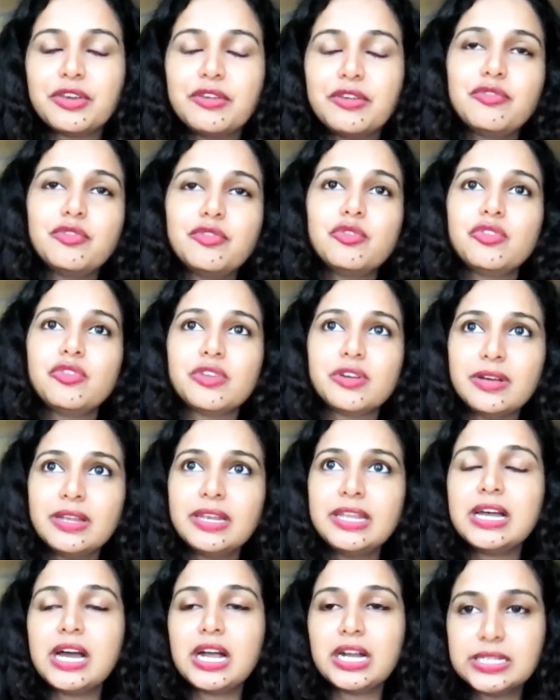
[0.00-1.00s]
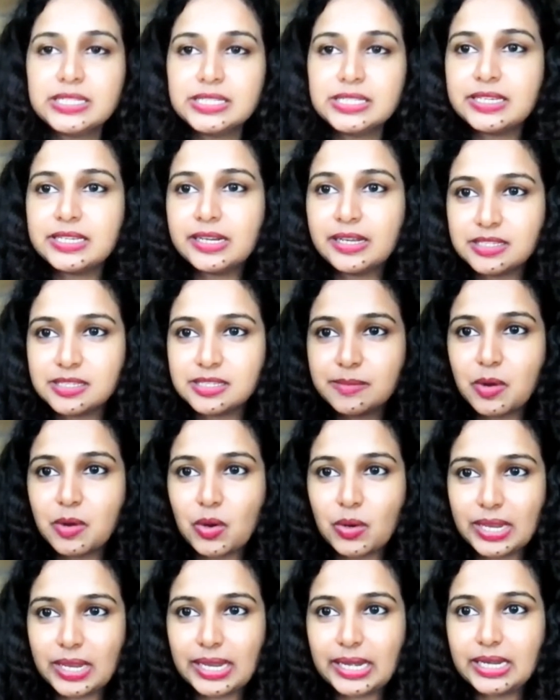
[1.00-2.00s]
If you really are serious
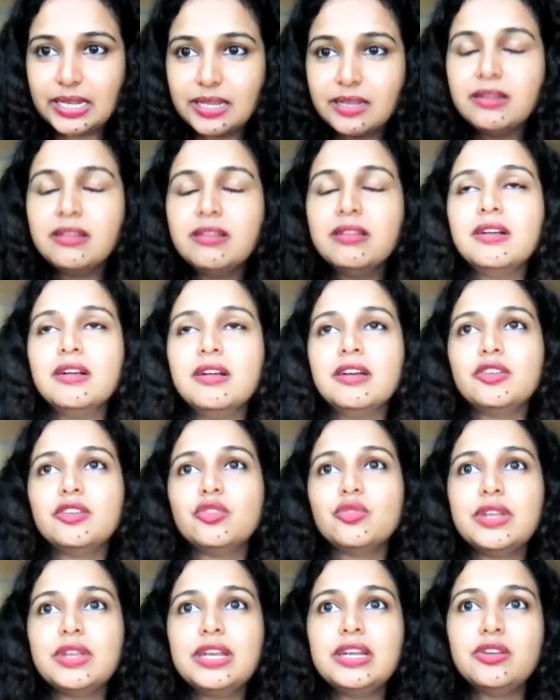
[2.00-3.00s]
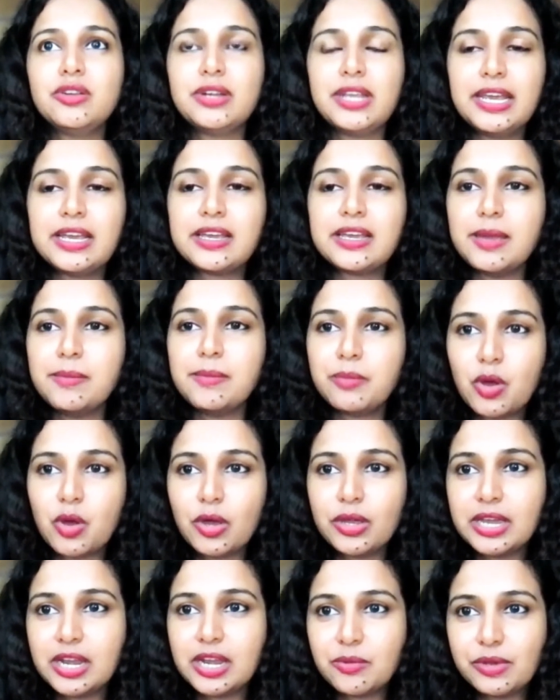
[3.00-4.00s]
about LinkedIn, you need to take
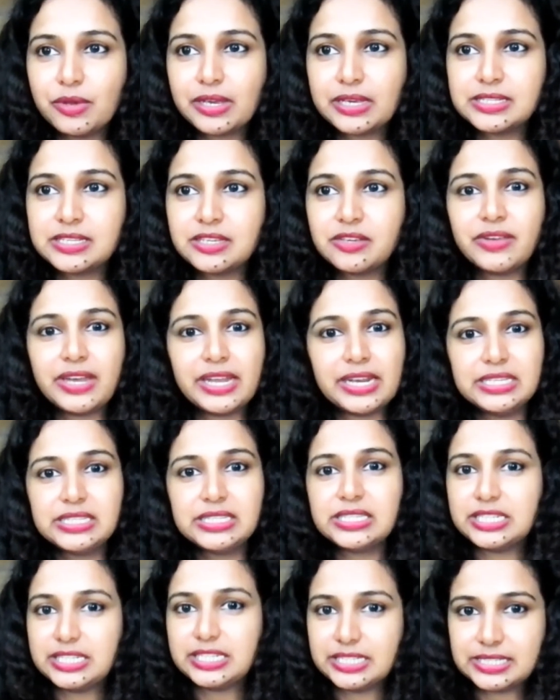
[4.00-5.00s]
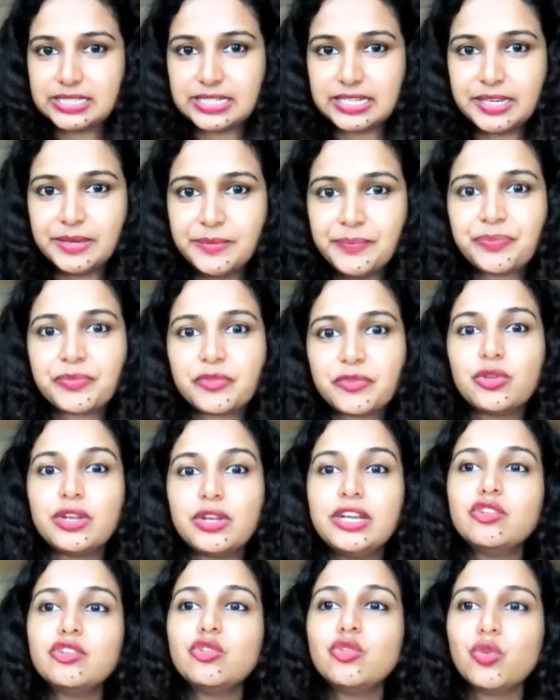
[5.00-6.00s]
employee advocacy very seriously. You
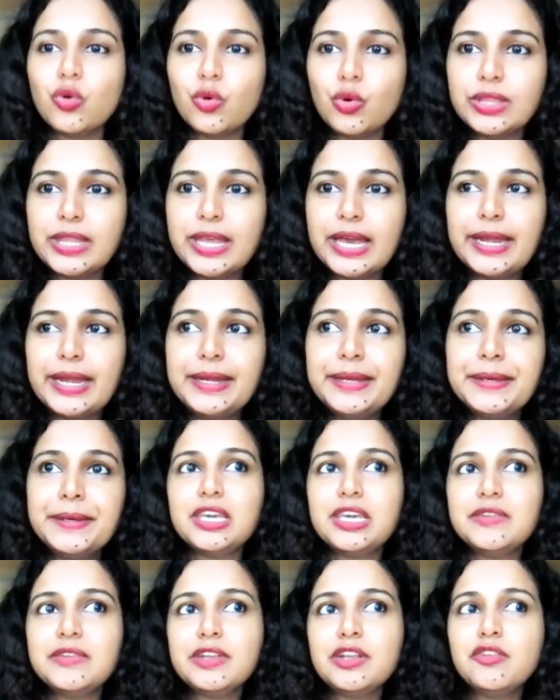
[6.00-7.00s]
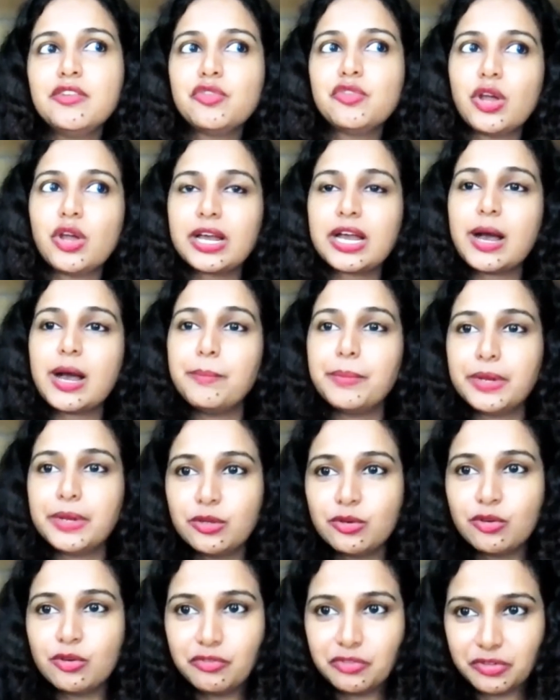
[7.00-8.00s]
need to know that even if you are a
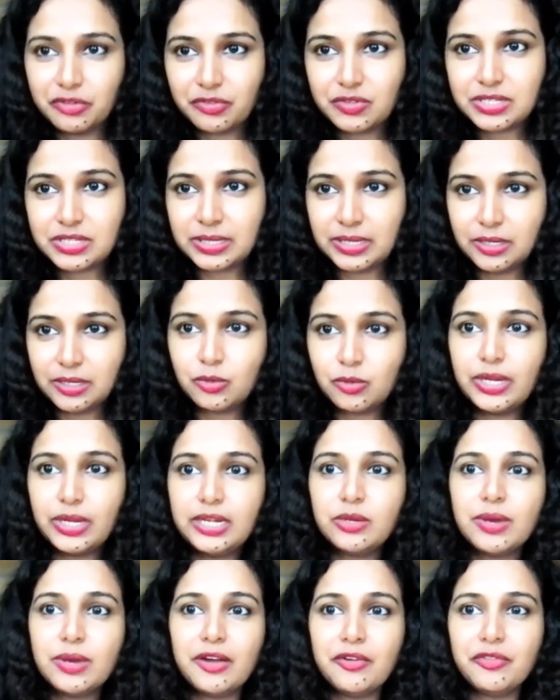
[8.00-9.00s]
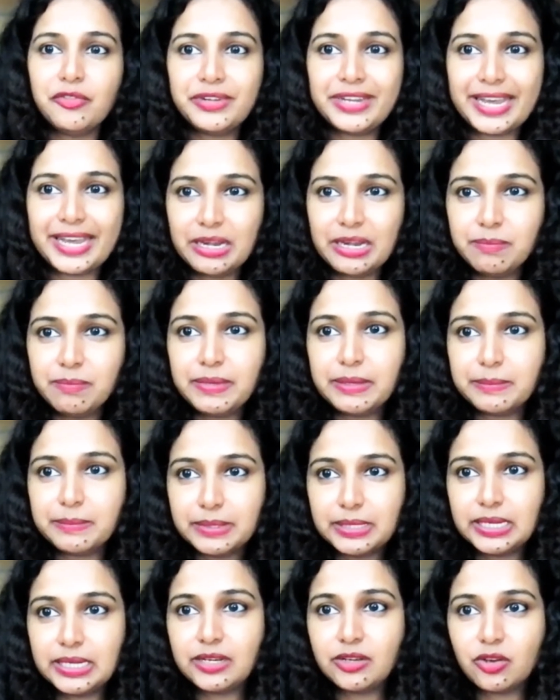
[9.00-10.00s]
company of 50, you need to have 10
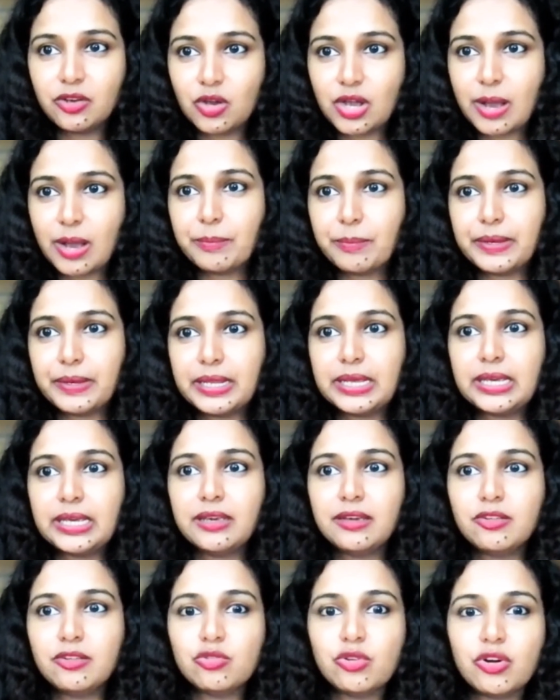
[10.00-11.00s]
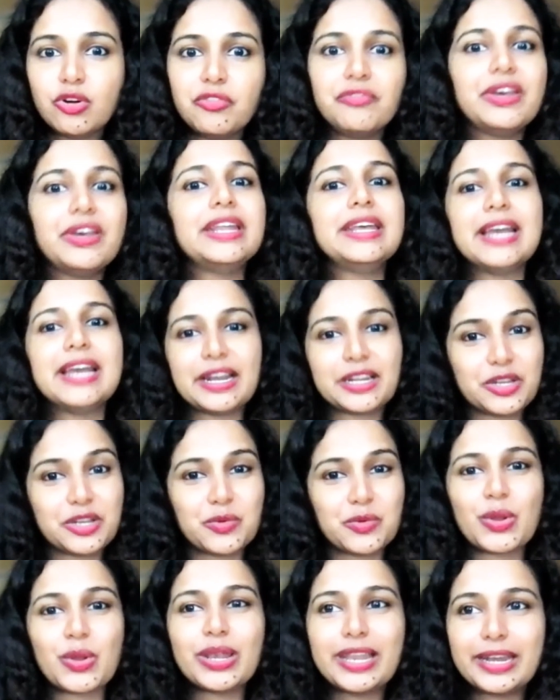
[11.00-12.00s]
people in your company who are very
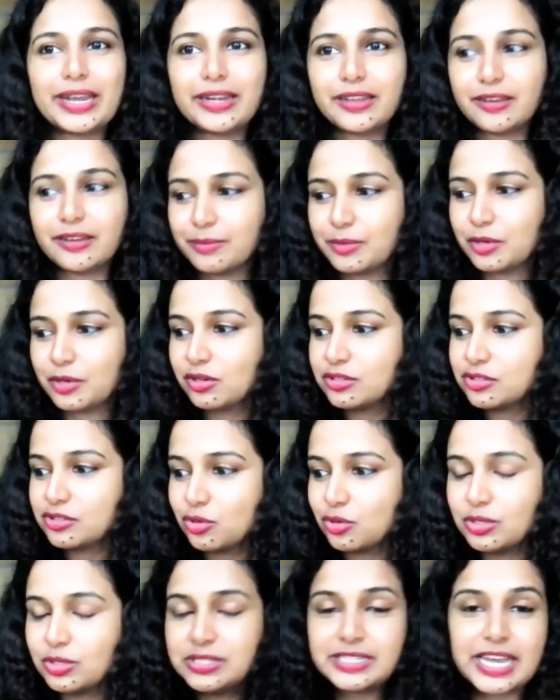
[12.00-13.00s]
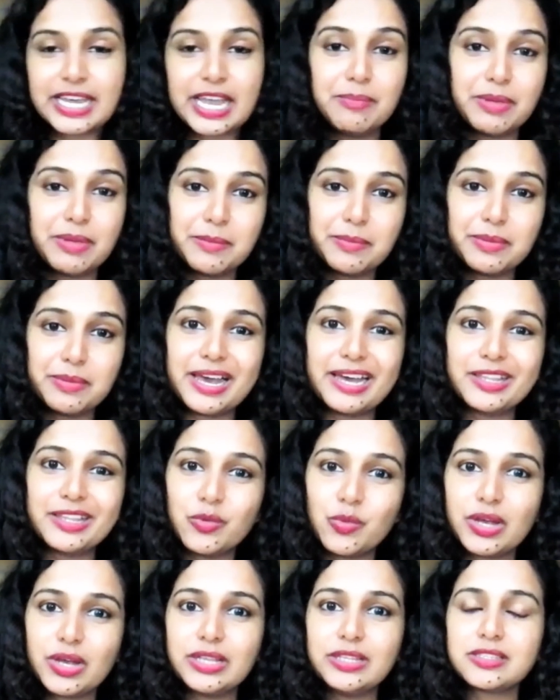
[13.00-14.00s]
active on LinkedIn, because those 10 people are
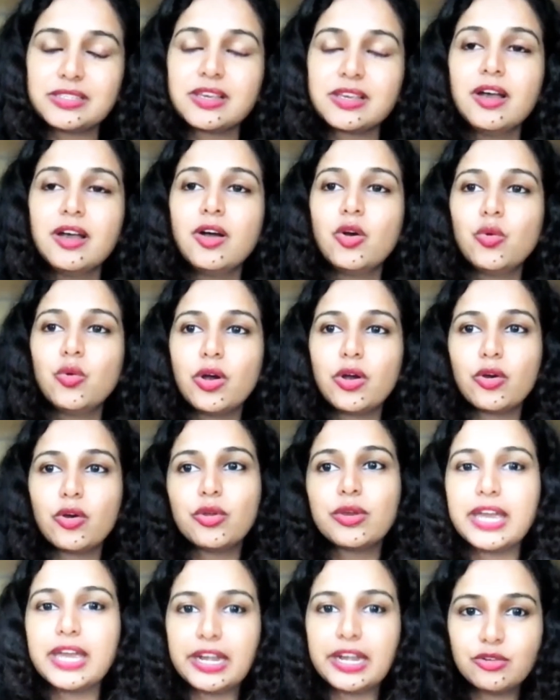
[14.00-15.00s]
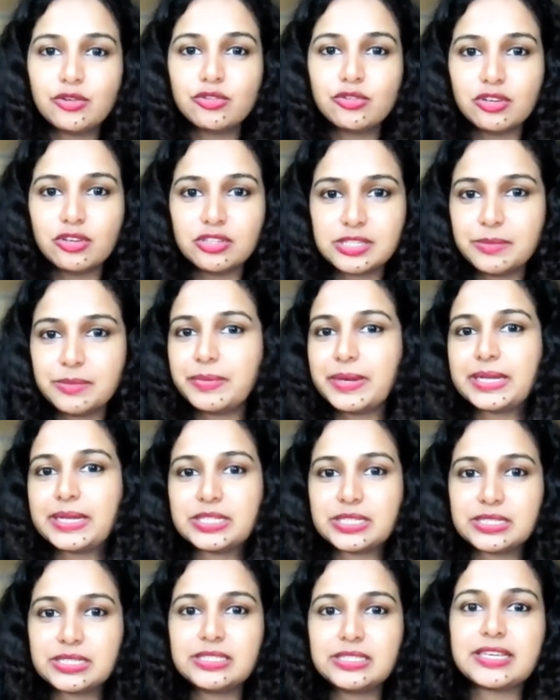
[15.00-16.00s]
the ones who are going to get you those
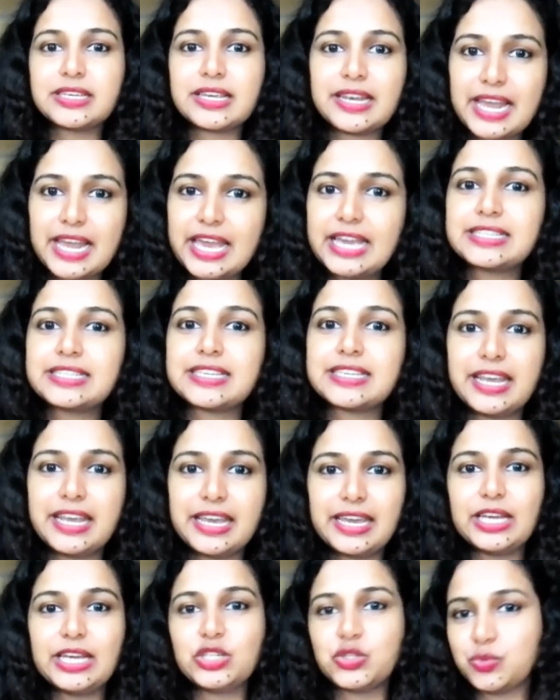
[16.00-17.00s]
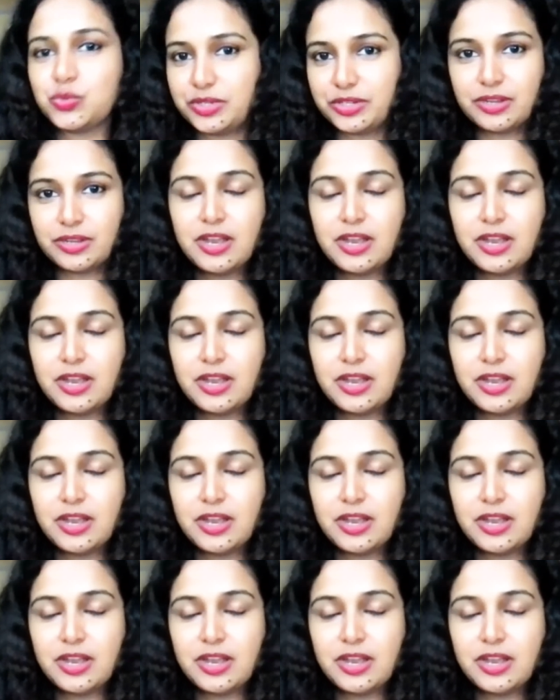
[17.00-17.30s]
impressions and likes and engagement.